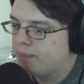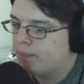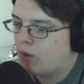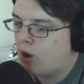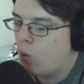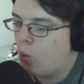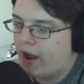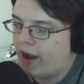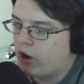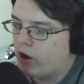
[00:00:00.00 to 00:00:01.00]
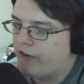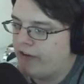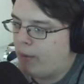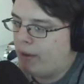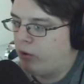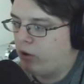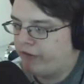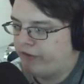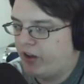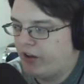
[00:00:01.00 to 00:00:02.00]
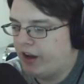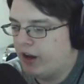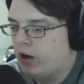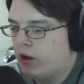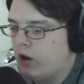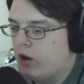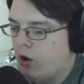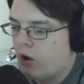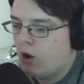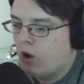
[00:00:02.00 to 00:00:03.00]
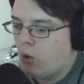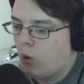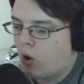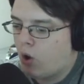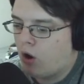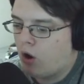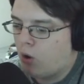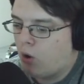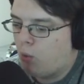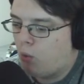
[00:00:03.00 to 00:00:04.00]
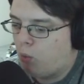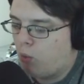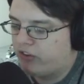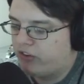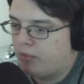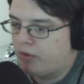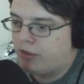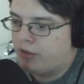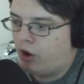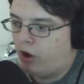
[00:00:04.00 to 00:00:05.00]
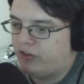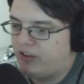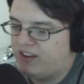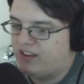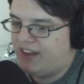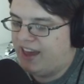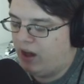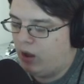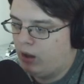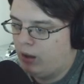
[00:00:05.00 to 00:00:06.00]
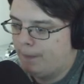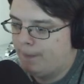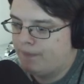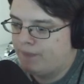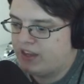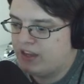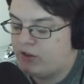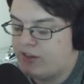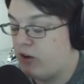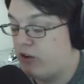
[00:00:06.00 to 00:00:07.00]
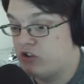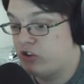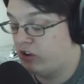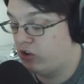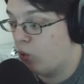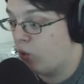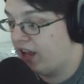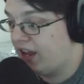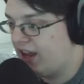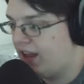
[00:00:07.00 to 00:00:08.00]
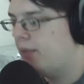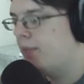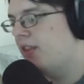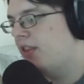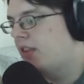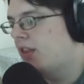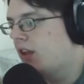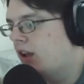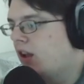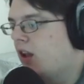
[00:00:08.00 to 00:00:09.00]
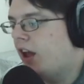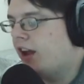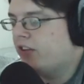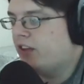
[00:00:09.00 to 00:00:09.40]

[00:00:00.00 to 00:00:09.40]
aware of how people are feeling or what some of their thoughts entail. Either that or he's just ignoring it. Like I said, it